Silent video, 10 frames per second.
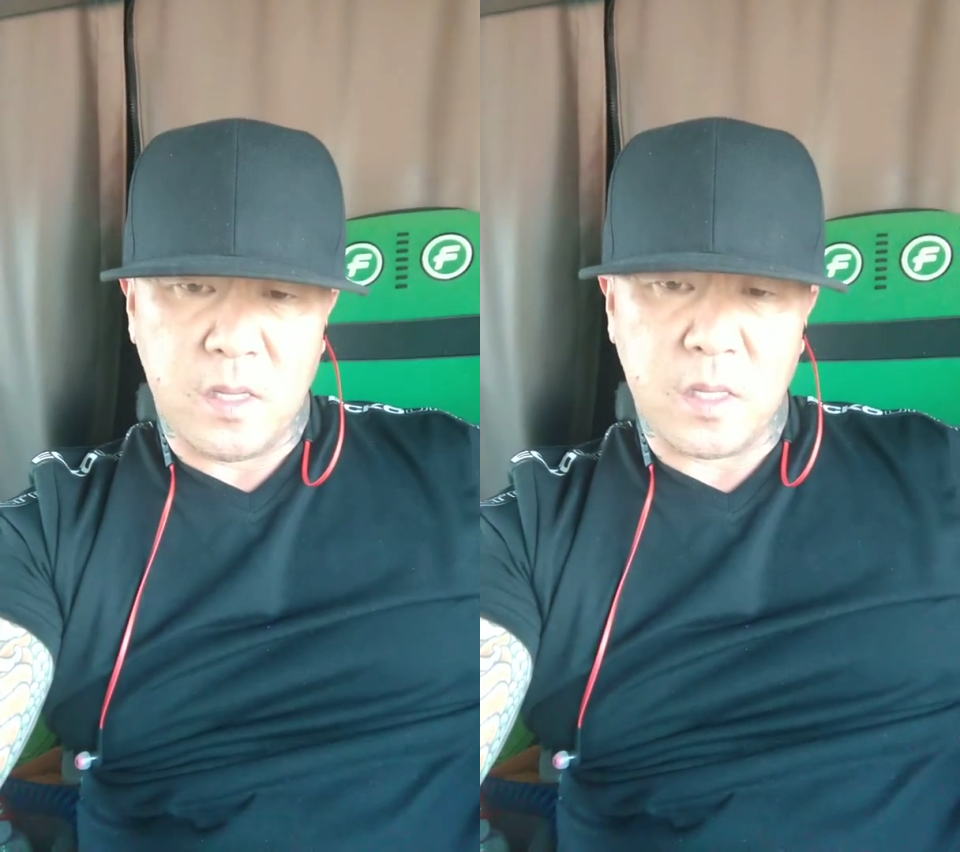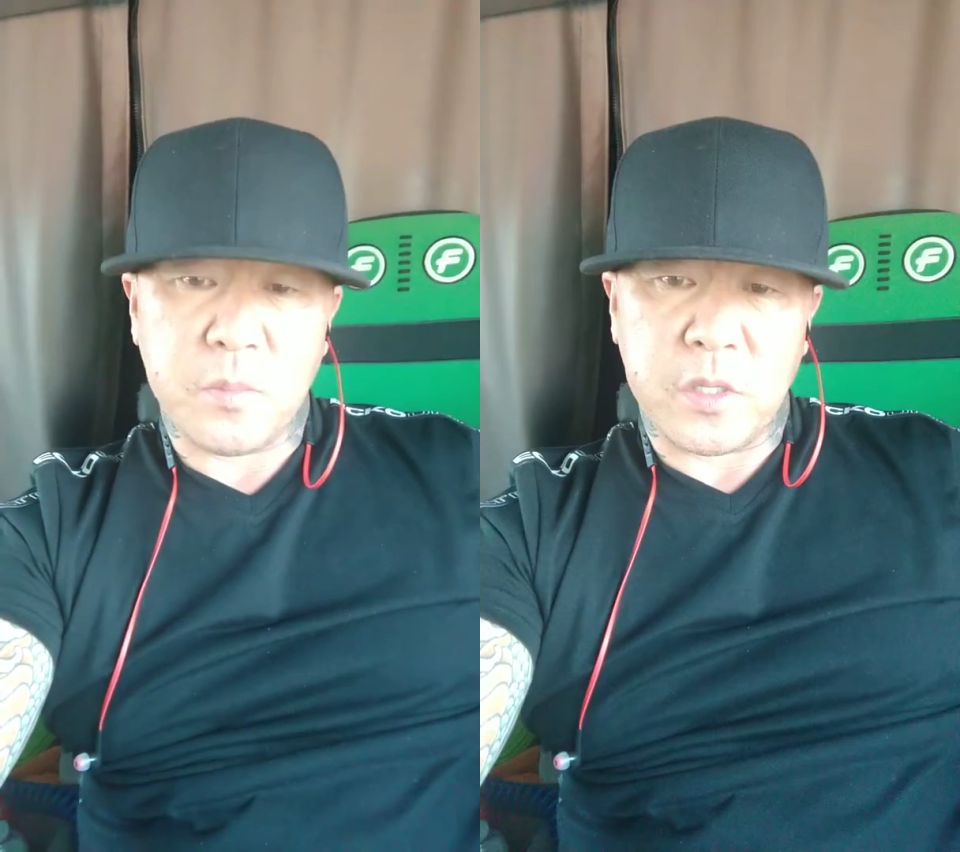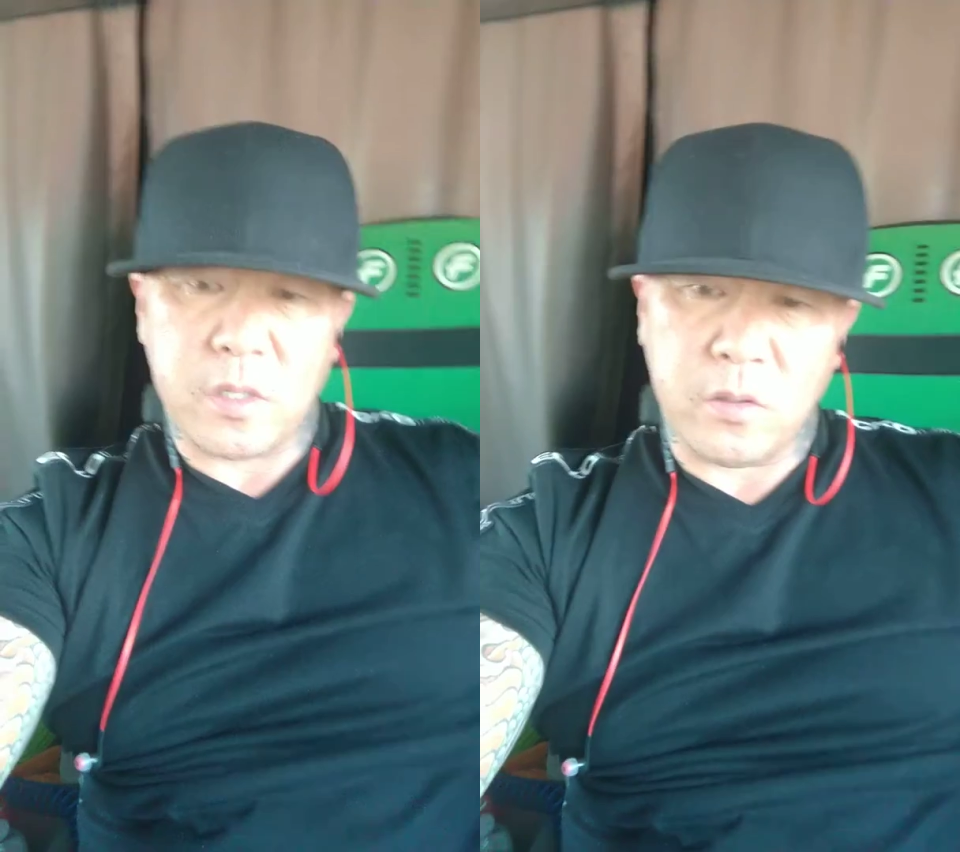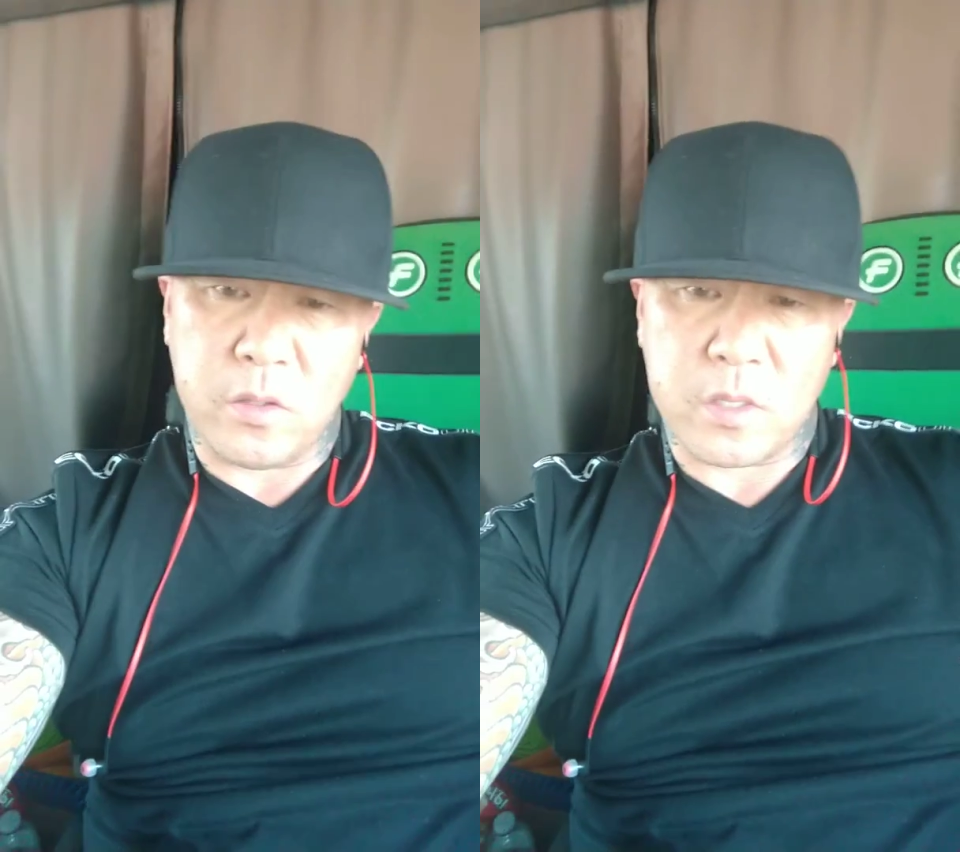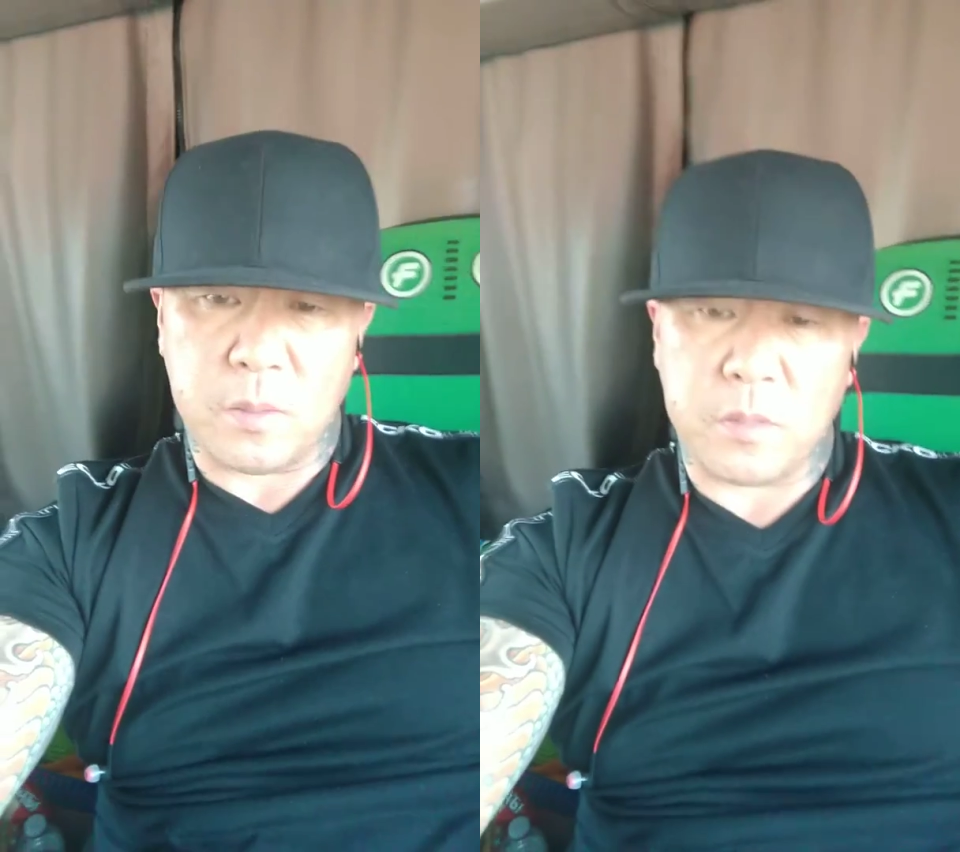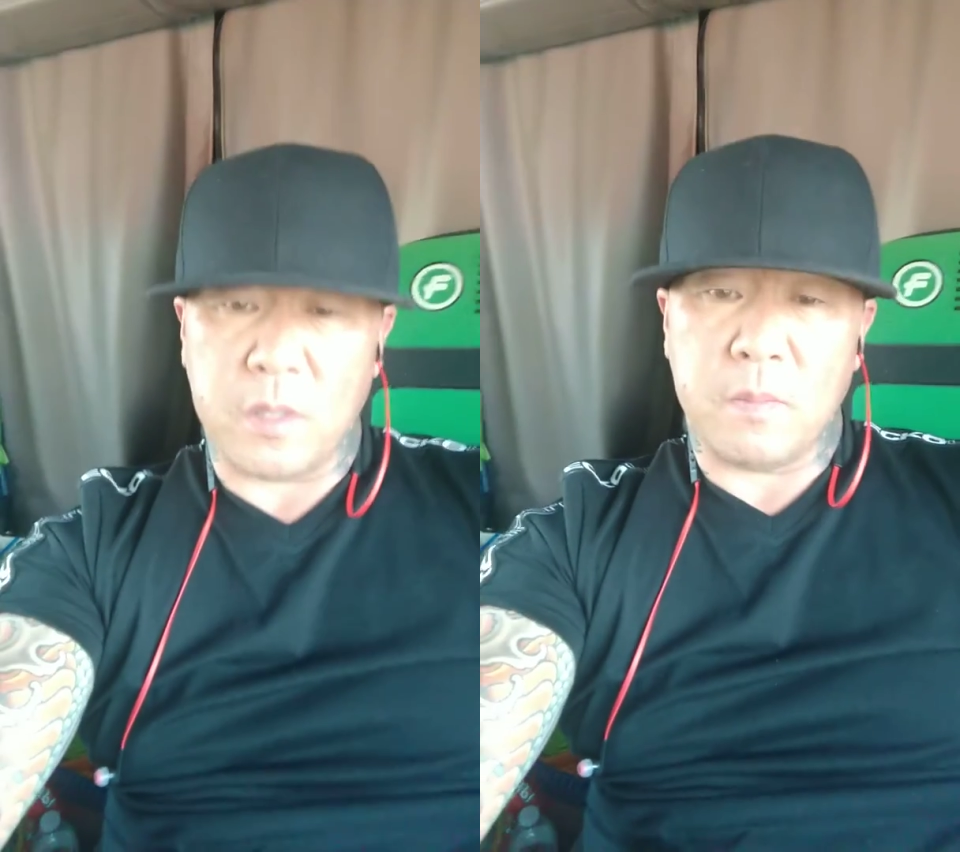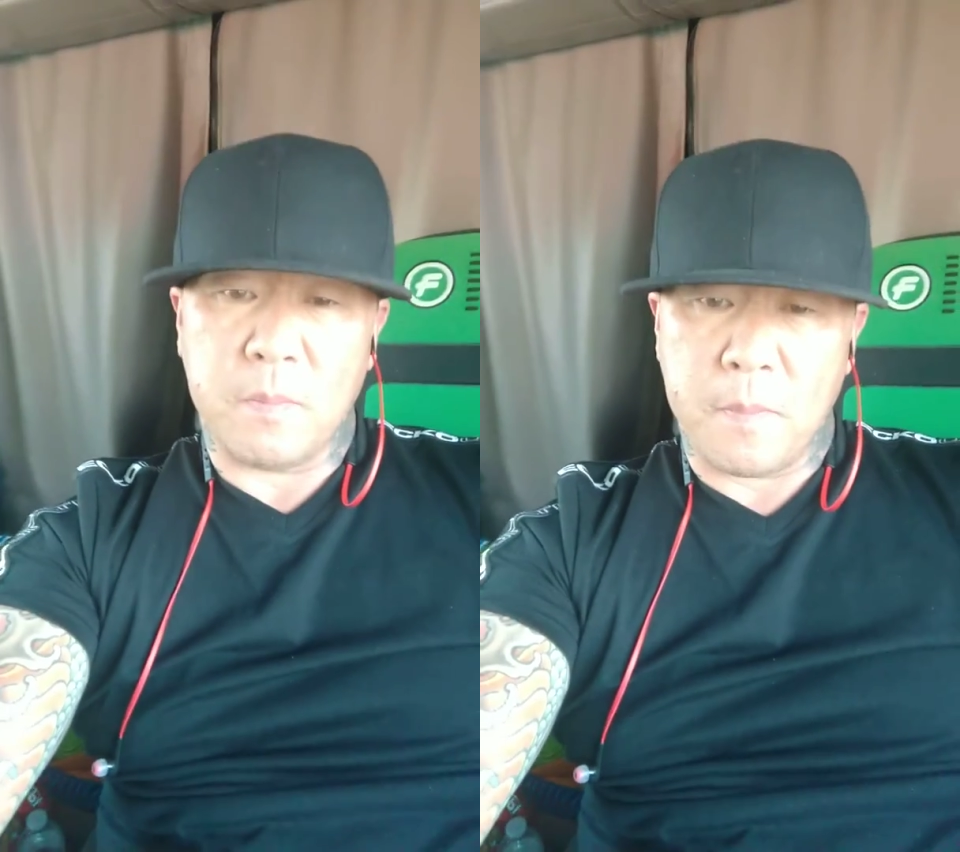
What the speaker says: let me tell you something.